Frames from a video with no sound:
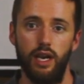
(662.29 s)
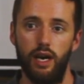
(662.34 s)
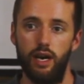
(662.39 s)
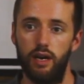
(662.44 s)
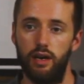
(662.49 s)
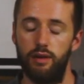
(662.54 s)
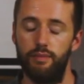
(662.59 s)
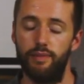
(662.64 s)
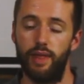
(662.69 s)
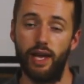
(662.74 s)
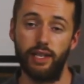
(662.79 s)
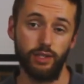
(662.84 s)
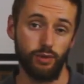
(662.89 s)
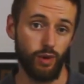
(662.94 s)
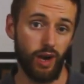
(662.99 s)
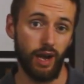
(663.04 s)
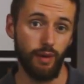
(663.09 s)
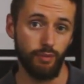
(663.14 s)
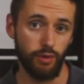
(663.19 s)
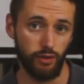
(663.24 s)
That's
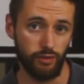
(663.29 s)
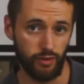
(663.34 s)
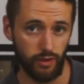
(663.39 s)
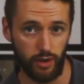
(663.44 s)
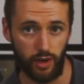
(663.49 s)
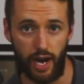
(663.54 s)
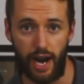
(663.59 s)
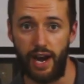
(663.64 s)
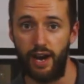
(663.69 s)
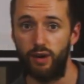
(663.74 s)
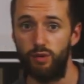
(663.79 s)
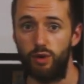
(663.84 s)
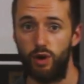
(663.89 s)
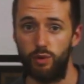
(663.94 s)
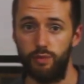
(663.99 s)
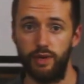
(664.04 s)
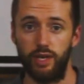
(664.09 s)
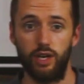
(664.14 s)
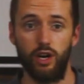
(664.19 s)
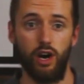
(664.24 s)
why I prefer
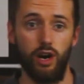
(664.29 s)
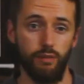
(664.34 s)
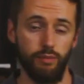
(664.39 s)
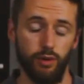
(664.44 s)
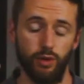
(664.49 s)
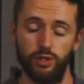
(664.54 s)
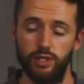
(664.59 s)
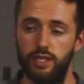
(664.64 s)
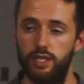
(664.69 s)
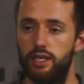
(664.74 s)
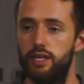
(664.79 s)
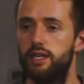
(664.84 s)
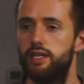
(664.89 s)
aerobic composting,